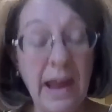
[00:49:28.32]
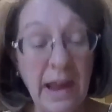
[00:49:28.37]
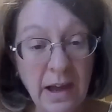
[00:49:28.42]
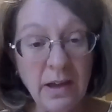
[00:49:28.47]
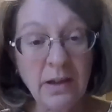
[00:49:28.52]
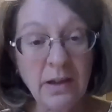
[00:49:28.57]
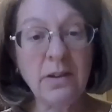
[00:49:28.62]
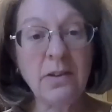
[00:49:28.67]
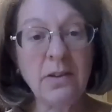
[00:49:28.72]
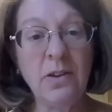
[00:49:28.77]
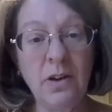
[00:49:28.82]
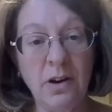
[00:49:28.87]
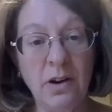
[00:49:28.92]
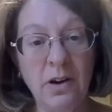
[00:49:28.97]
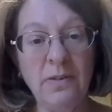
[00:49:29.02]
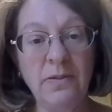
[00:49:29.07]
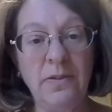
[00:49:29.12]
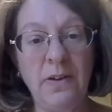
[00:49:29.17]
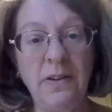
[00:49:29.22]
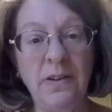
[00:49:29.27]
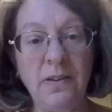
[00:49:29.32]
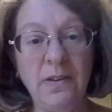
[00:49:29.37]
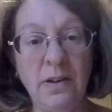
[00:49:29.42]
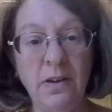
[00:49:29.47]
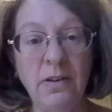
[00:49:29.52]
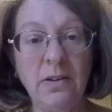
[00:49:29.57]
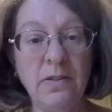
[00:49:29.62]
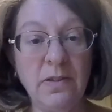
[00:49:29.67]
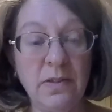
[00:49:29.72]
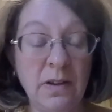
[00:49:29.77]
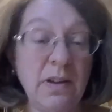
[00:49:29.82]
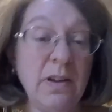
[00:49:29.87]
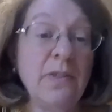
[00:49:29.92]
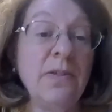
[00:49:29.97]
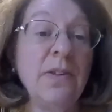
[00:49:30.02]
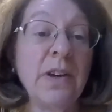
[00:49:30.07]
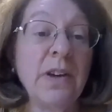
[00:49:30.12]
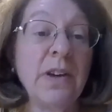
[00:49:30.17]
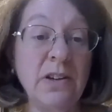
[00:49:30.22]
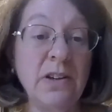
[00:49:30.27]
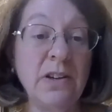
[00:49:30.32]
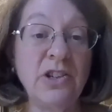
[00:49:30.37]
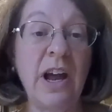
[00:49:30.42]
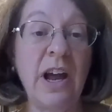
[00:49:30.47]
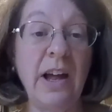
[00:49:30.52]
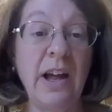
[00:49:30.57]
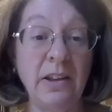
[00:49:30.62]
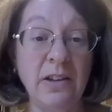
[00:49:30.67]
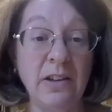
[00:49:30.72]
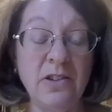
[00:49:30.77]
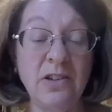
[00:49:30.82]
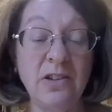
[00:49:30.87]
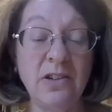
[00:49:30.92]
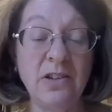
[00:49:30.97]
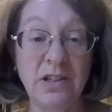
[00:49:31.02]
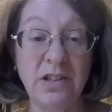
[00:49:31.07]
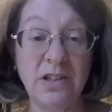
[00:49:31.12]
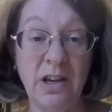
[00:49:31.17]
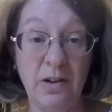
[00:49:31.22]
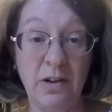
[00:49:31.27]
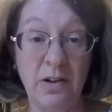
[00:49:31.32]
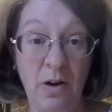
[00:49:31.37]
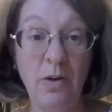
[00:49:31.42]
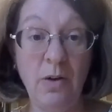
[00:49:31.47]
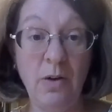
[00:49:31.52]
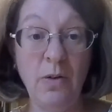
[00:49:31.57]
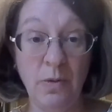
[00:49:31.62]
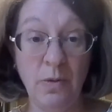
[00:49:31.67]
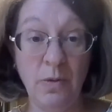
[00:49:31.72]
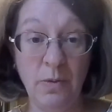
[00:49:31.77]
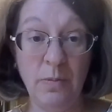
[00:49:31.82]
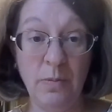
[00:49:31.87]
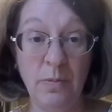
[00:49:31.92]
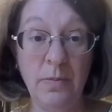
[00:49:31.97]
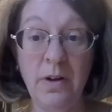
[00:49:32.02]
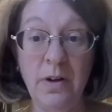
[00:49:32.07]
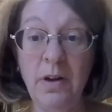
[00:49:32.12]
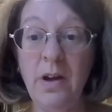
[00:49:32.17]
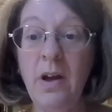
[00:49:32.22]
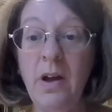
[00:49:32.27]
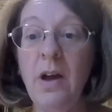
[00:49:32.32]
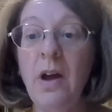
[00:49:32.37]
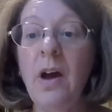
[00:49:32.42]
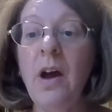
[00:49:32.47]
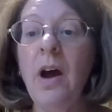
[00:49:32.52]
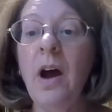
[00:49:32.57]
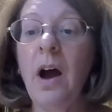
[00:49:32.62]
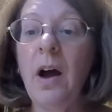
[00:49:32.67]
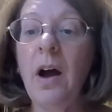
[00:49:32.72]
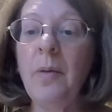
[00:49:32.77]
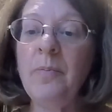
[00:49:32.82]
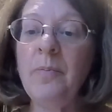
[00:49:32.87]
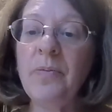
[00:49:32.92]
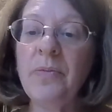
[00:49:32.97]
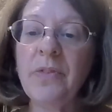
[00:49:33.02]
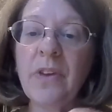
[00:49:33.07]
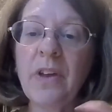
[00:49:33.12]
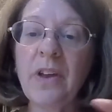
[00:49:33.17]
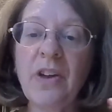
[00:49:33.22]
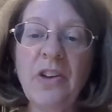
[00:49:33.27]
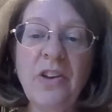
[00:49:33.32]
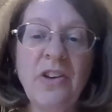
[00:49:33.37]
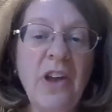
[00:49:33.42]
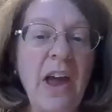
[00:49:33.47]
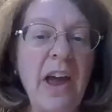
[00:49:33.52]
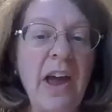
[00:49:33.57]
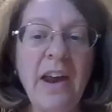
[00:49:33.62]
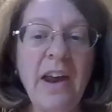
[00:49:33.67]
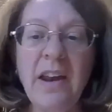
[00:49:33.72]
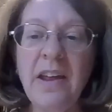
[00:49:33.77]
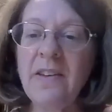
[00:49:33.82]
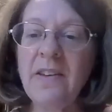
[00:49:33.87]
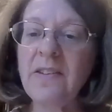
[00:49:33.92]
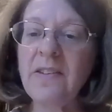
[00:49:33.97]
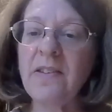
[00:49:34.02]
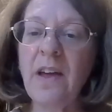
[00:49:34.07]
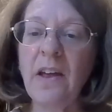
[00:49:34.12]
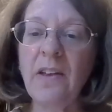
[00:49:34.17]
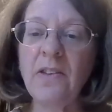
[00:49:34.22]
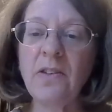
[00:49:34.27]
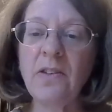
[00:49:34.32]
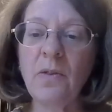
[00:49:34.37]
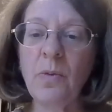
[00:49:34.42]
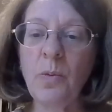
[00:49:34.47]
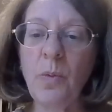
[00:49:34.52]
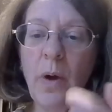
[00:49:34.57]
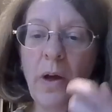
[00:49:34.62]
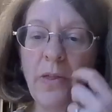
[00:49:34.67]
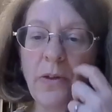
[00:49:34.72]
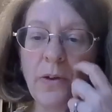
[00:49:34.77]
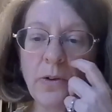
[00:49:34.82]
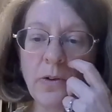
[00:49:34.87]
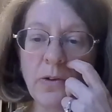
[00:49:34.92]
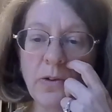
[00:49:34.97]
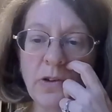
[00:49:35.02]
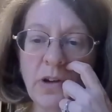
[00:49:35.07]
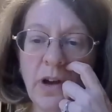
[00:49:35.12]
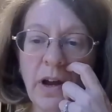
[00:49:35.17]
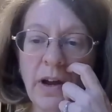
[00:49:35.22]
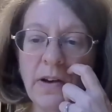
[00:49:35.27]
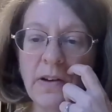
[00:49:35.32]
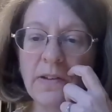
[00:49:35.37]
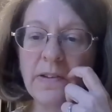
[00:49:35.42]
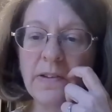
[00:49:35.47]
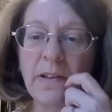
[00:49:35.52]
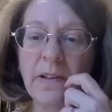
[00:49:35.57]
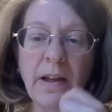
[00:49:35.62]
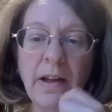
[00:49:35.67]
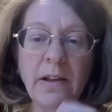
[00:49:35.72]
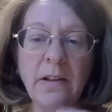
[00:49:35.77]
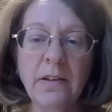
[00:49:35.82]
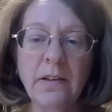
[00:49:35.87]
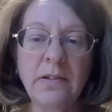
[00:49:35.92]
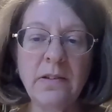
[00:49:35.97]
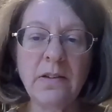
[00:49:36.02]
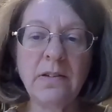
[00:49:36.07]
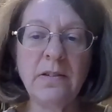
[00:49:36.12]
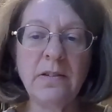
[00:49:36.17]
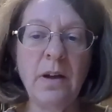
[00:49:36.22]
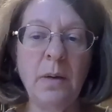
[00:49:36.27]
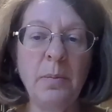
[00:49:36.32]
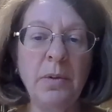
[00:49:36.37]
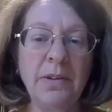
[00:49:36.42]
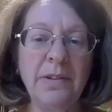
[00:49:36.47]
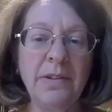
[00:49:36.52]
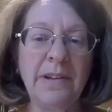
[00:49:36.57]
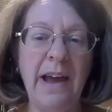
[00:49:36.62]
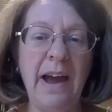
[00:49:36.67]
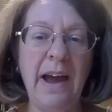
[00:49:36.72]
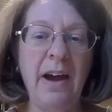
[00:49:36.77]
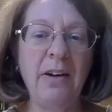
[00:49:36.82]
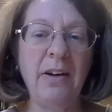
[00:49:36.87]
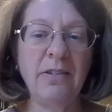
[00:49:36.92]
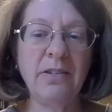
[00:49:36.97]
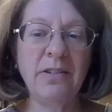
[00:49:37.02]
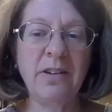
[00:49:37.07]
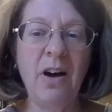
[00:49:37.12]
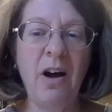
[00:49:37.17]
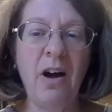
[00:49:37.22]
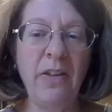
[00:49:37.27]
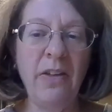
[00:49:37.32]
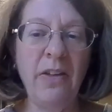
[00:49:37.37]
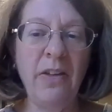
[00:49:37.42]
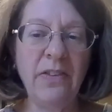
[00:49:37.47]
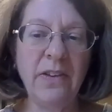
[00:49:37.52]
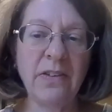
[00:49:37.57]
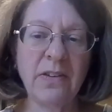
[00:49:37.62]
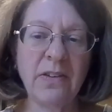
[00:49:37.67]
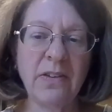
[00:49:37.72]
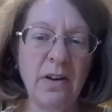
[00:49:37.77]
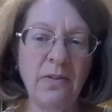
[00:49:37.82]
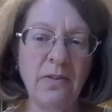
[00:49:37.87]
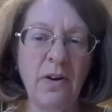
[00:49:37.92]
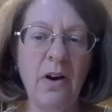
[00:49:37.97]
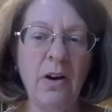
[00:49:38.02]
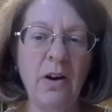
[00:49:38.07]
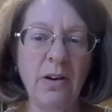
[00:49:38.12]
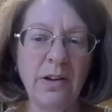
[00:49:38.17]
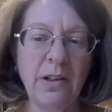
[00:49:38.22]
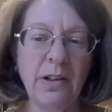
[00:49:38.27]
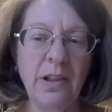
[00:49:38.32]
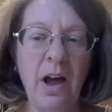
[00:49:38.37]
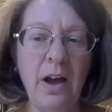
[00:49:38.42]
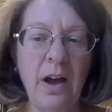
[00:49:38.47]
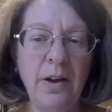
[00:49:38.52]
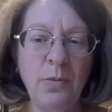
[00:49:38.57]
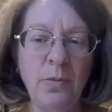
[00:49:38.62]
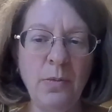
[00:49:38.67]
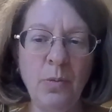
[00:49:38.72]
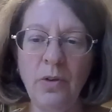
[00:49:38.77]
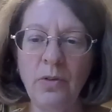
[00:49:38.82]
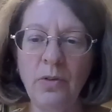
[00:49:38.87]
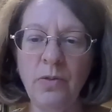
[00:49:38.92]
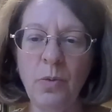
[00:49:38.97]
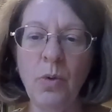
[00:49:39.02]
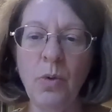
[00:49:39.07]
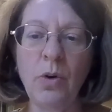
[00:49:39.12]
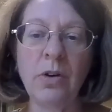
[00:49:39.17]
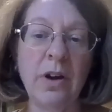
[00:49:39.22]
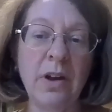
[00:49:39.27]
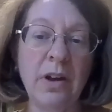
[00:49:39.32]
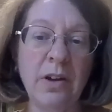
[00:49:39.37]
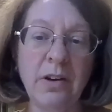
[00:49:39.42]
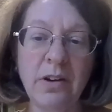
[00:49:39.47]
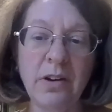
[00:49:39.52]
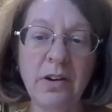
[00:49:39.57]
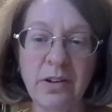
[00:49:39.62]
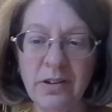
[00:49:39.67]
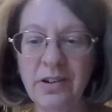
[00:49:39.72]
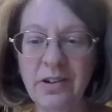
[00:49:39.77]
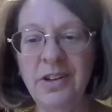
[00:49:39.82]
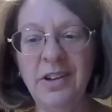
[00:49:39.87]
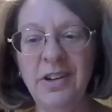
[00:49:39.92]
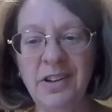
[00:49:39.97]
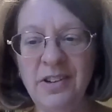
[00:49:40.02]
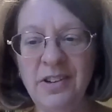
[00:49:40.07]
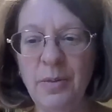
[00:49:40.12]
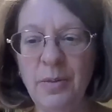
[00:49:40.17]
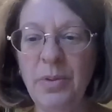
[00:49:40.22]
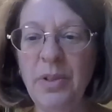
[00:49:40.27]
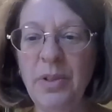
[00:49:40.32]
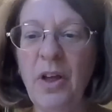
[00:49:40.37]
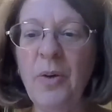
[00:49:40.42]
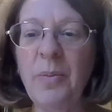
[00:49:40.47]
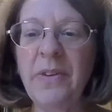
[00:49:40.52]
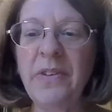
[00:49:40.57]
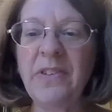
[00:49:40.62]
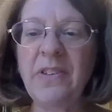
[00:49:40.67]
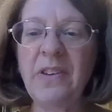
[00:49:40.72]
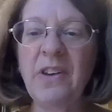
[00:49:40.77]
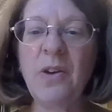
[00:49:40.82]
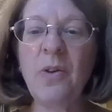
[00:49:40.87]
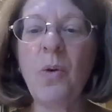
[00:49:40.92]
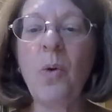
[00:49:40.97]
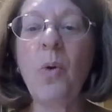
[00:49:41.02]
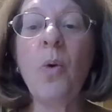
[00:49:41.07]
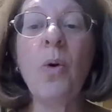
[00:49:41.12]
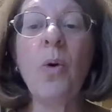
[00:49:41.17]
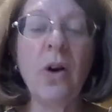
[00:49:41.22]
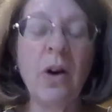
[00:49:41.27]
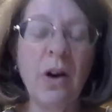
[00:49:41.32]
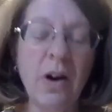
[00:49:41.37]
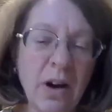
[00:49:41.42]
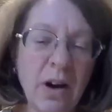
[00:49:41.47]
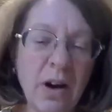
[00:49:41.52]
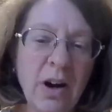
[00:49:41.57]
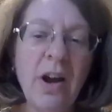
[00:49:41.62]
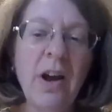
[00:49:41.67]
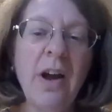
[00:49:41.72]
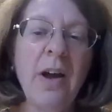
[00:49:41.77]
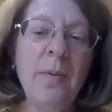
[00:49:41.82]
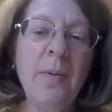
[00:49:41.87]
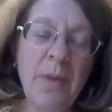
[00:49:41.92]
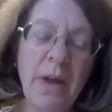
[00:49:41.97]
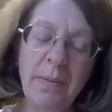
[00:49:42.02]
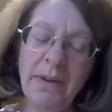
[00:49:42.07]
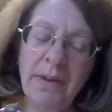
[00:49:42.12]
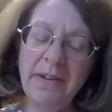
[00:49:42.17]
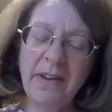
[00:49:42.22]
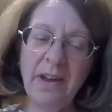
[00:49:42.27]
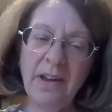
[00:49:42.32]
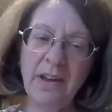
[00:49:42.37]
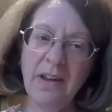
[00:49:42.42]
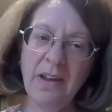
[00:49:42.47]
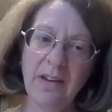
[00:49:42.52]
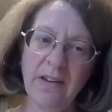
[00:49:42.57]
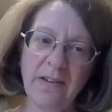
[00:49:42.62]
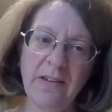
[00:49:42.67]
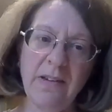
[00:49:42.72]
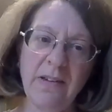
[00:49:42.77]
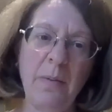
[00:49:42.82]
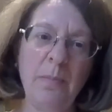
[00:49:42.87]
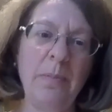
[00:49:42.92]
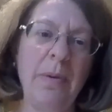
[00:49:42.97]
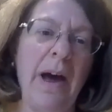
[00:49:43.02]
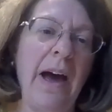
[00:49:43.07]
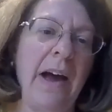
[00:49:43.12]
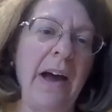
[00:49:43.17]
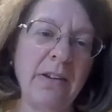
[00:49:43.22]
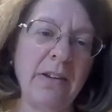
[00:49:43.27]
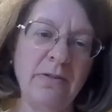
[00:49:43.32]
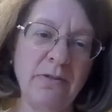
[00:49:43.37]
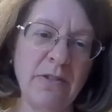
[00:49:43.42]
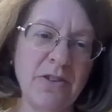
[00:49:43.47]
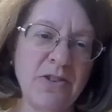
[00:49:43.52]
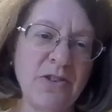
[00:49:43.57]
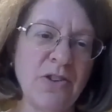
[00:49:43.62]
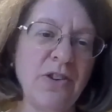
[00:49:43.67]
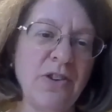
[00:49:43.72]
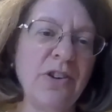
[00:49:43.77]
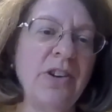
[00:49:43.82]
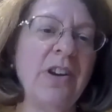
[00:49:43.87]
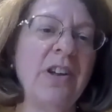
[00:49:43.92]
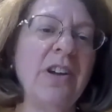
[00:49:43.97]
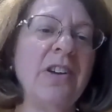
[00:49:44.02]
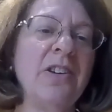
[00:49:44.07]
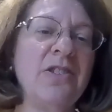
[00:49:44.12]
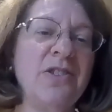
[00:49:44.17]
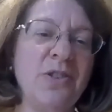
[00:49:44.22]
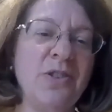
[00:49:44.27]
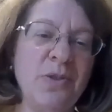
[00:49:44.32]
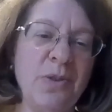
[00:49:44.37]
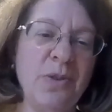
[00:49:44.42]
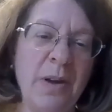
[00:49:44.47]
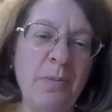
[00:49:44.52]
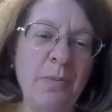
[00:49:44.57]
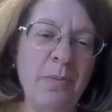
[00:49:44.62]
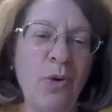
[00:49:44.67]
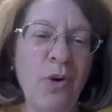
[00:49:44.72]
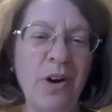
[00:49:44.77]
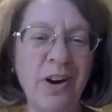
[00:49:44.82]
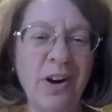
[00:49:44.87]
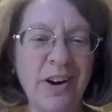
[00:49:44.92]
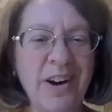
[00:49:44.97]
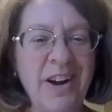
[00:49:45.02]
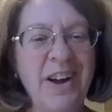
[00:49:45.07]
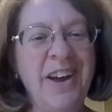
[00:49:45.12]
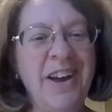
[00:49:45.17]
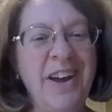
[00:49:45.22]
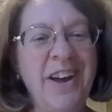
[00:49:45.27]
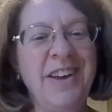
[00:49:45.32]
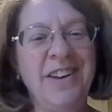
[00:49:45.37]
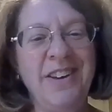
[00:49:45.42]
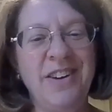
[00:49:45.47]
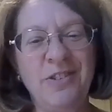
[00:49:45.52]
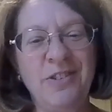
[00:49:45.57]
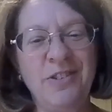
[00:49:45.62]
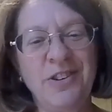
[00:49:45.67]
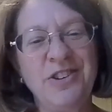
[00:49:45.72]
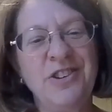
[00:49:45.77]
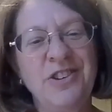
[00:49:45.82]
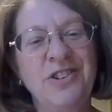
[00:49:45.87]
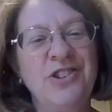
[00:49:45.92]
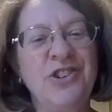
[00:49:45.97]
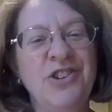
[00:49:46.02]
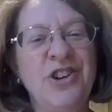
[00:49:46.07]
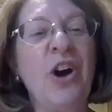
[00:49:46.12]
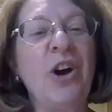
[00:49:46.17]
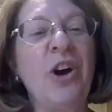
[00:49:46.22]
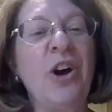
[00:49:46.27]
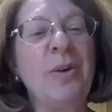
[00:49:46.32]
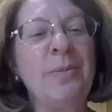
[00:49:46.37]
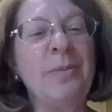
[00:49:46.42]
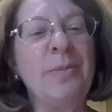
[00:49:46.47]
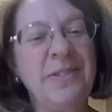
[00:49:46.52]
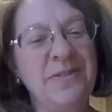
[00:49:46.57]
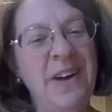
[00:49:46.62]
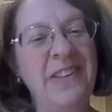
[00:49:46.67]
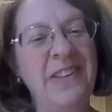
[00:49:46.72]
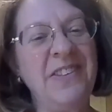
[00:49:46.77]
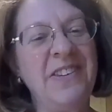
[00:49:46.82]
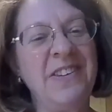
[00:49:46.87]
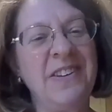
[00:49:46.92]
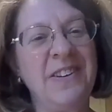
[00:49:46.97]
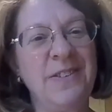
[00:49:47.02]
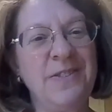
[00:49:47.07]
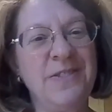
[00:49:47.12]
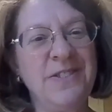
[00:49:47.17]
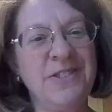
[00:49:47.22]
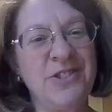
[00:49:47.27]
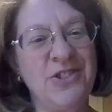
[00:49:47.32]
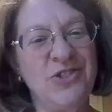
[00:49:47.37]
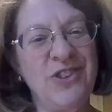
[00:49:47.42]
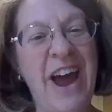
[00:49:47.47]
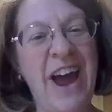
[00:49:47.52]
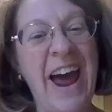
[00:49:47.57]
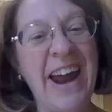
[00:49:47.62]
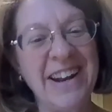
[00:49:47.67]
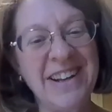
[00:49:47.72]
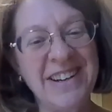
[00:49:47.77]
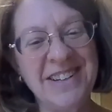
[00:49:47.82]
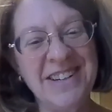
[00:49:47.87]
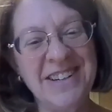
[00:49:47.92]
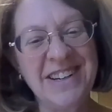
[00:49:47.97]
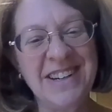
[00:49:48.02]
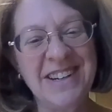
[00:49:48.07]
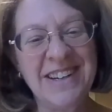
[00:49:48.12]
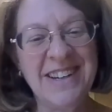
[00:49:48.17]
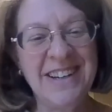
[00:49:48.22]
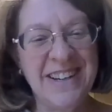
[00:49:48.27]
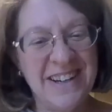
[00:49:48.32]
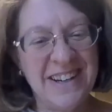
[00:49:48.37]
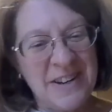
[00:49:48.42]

and they are facing significant challenges at home, any sense of whether China's likely to double down on this kind of hardline wolf warrior diplomacy, or maybe taking a step back and returning to a more, charm offensive strategy?